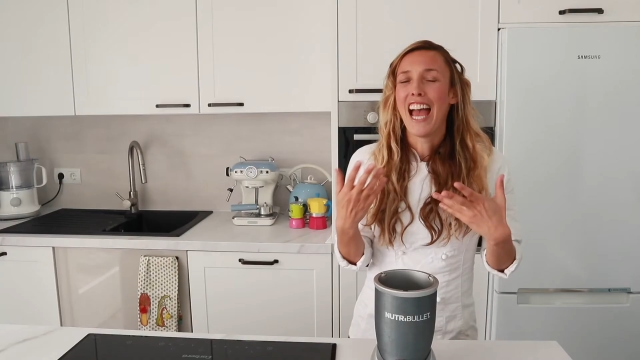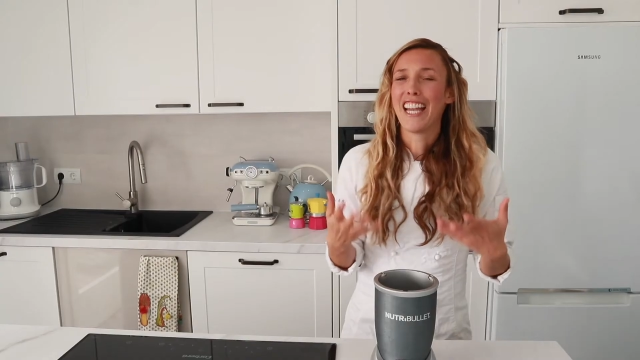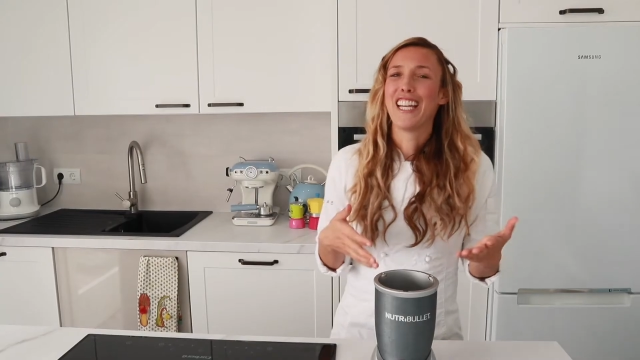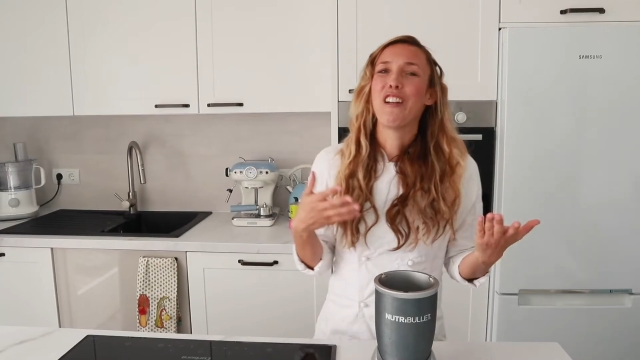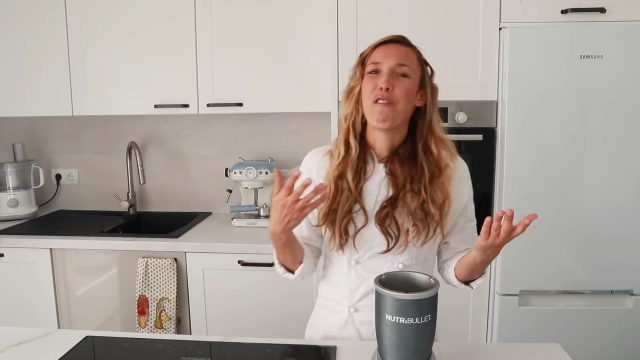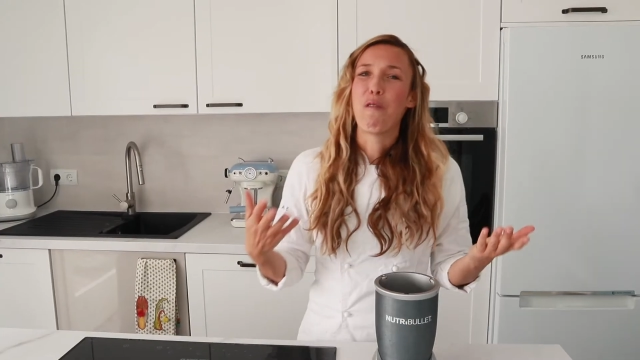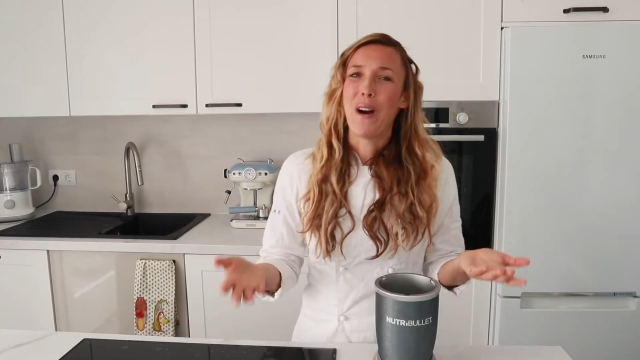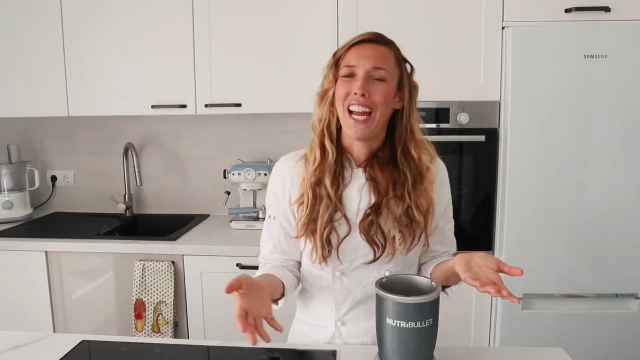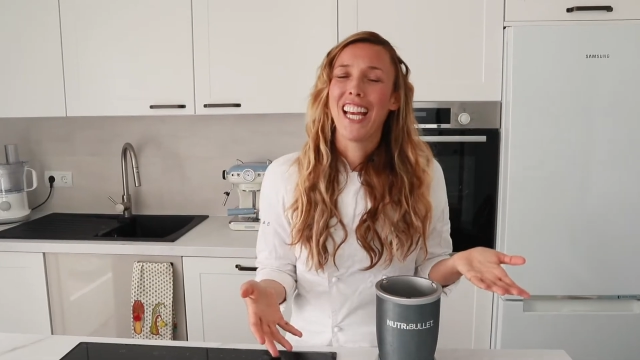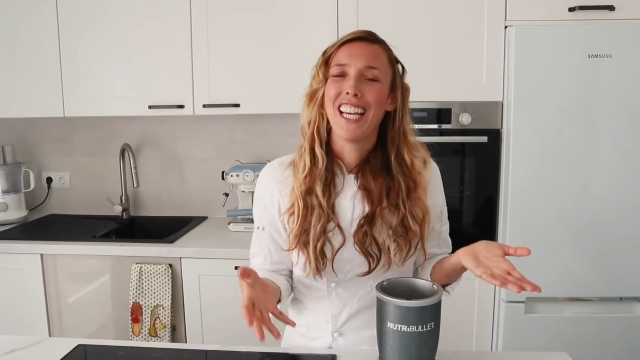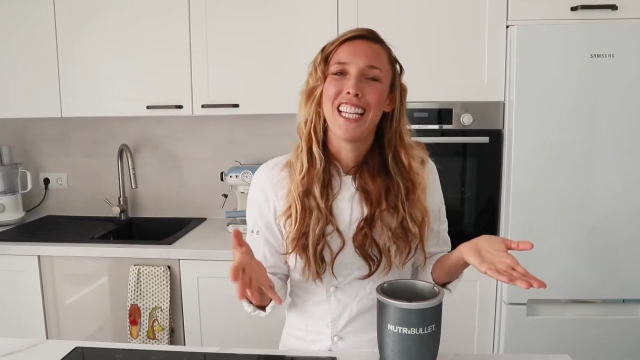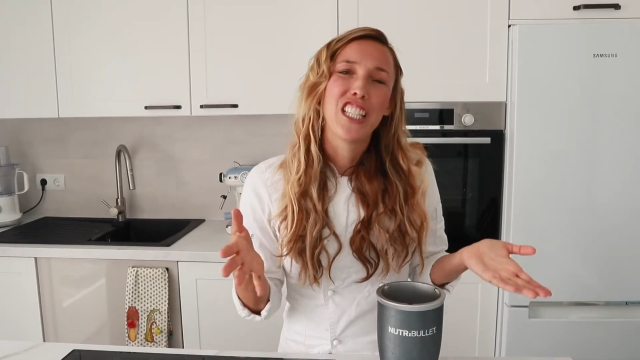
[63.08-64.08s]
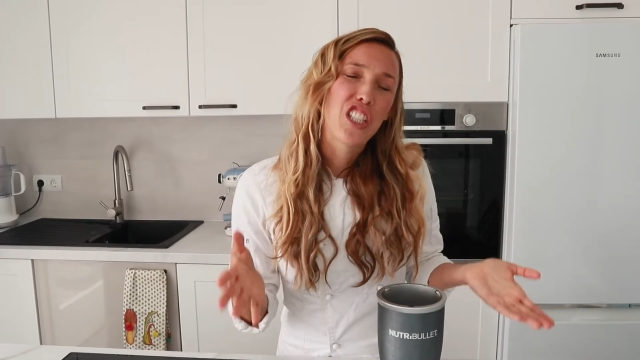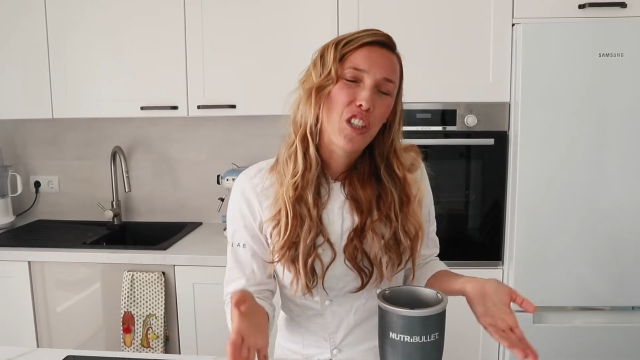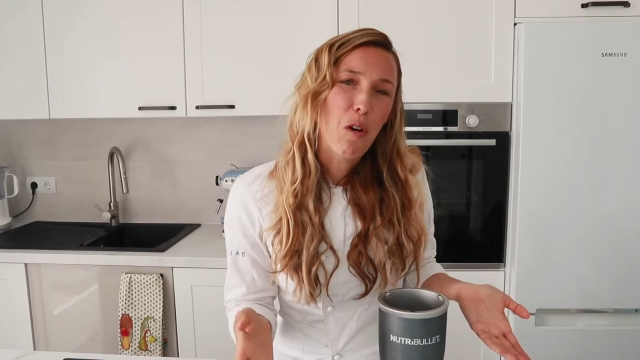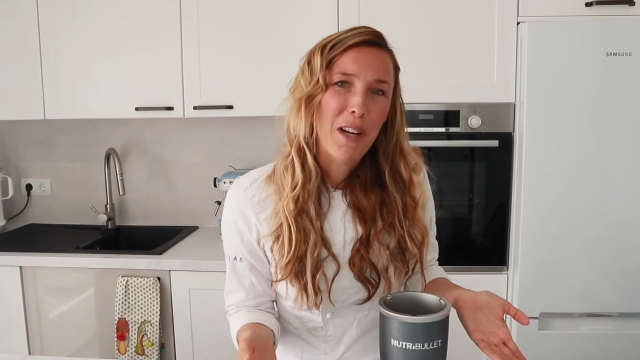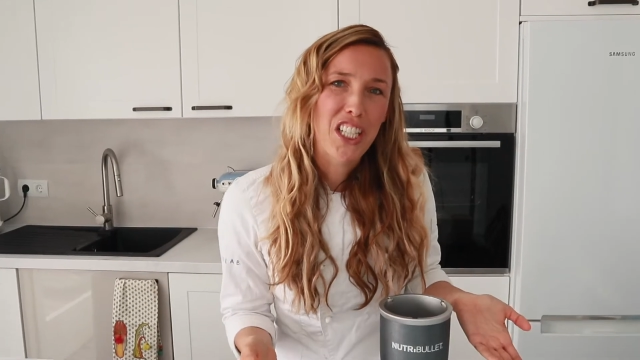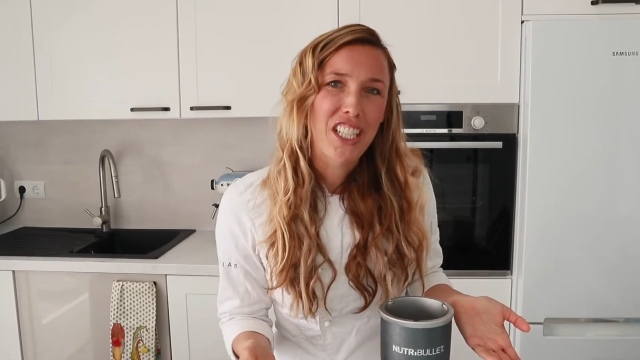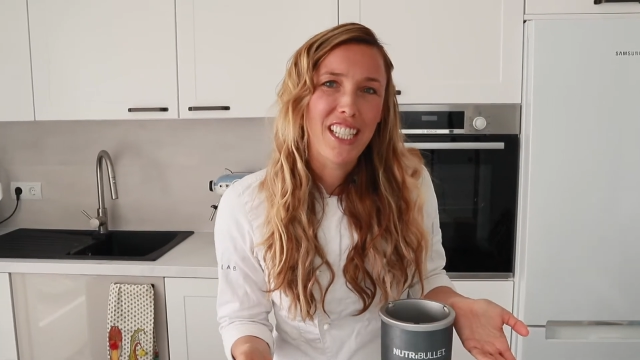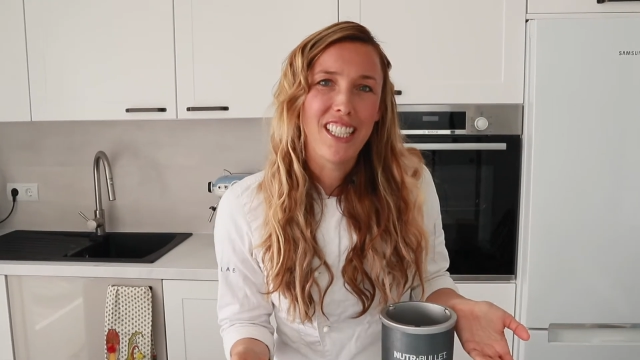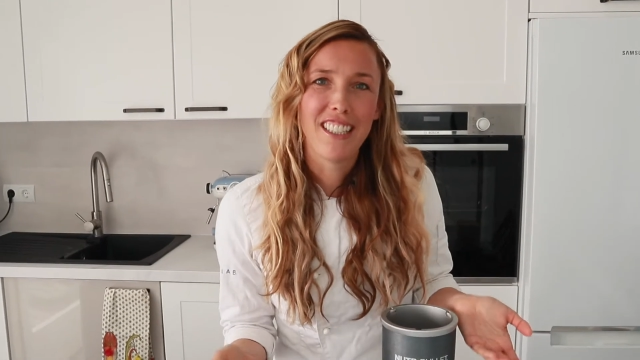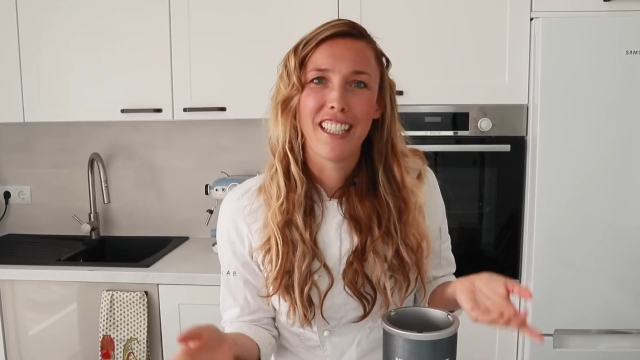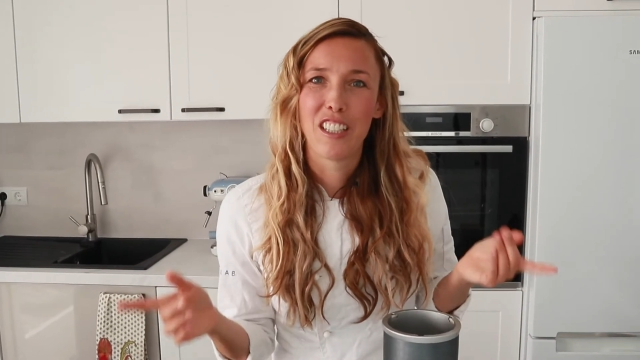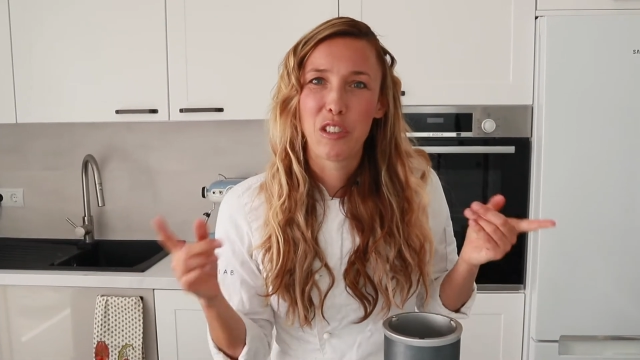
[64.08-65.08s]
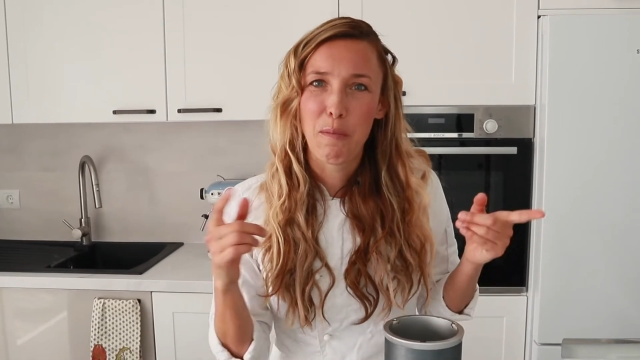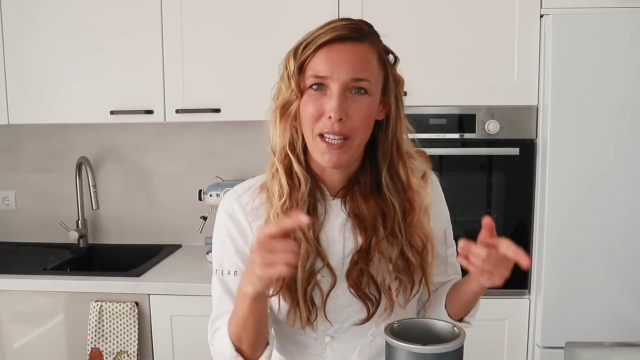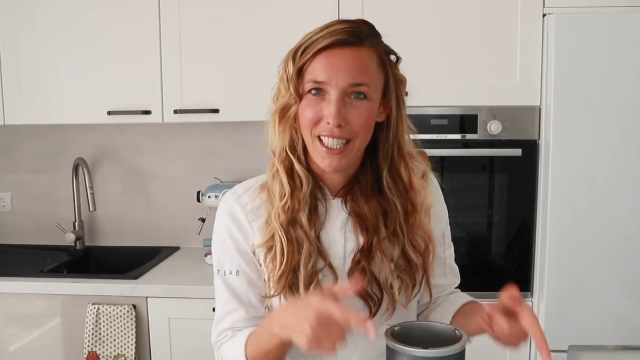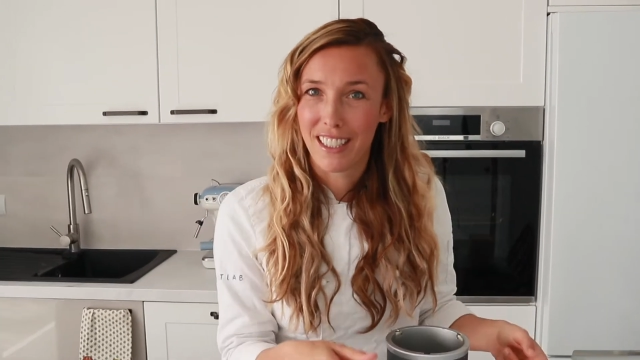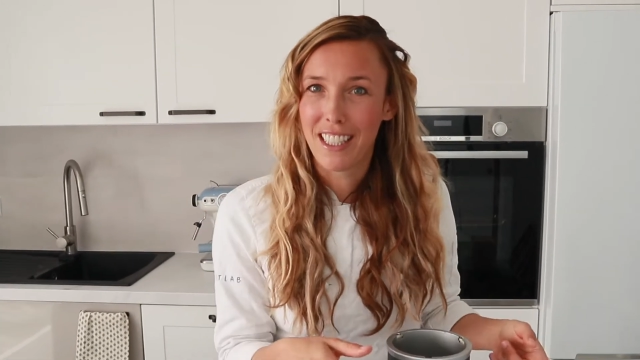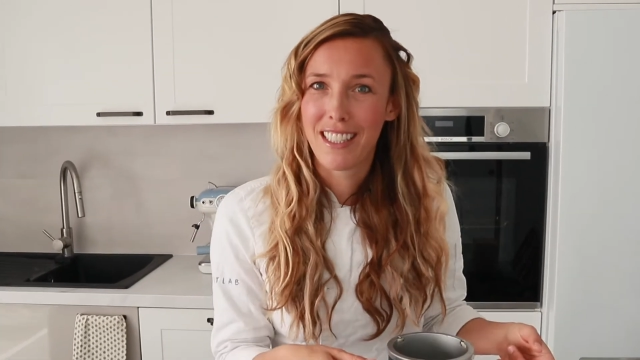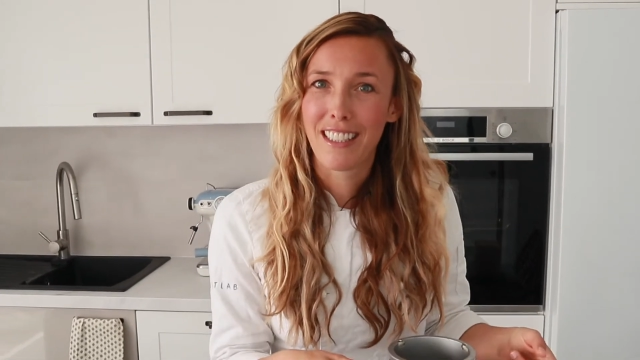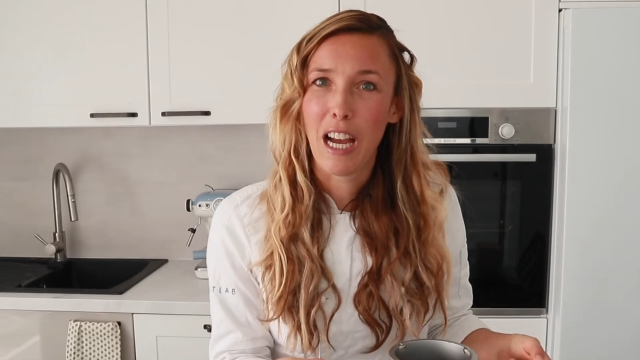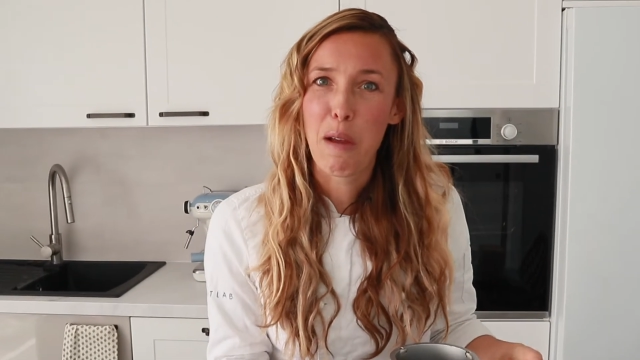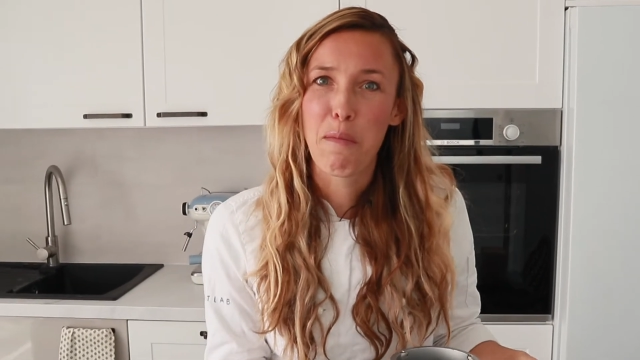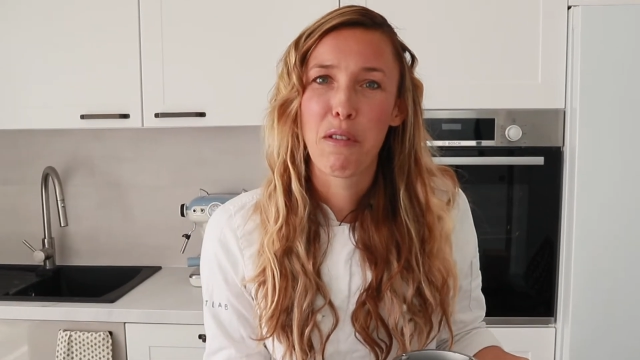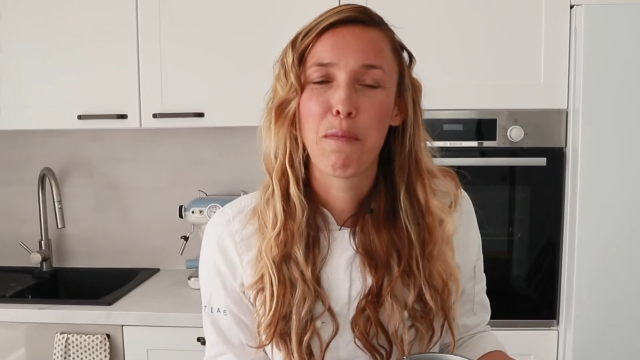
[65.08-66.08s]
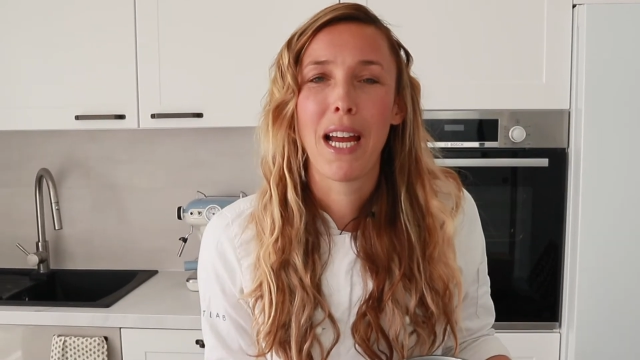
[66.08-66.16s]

And in a way, it's so much easier to make this type of